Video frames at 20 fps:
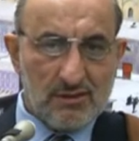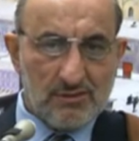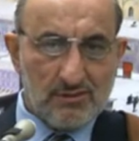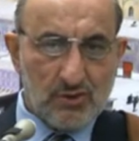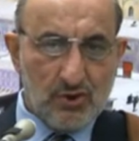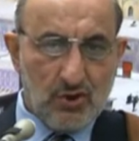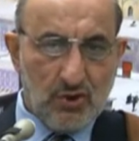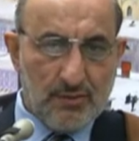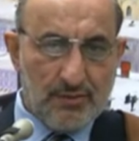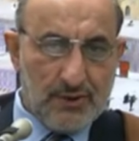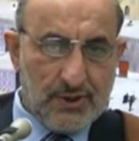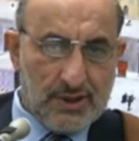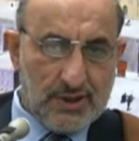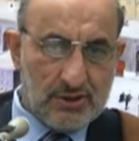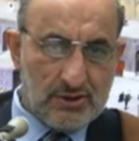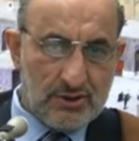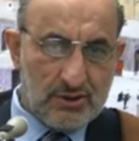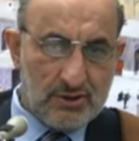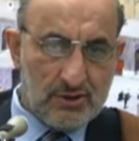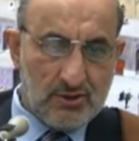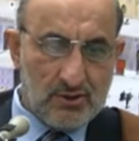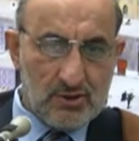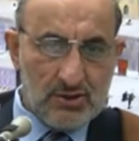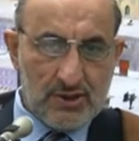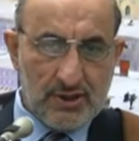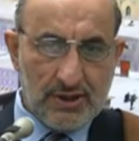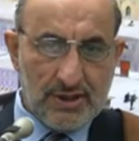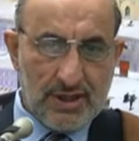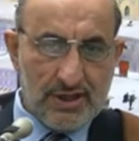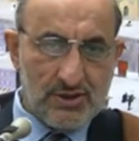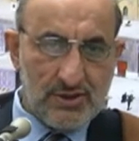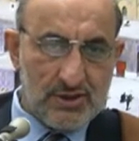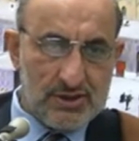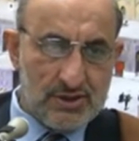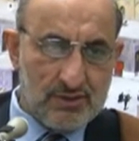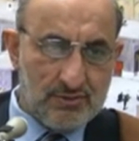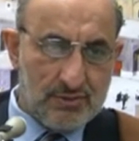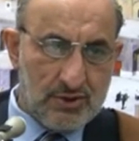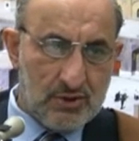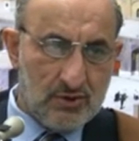cooperation or
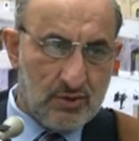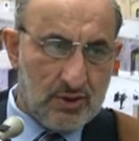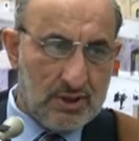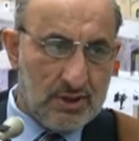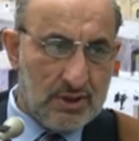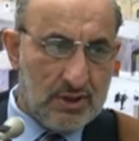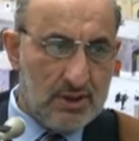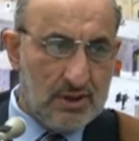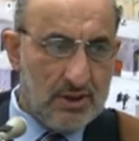synergism between the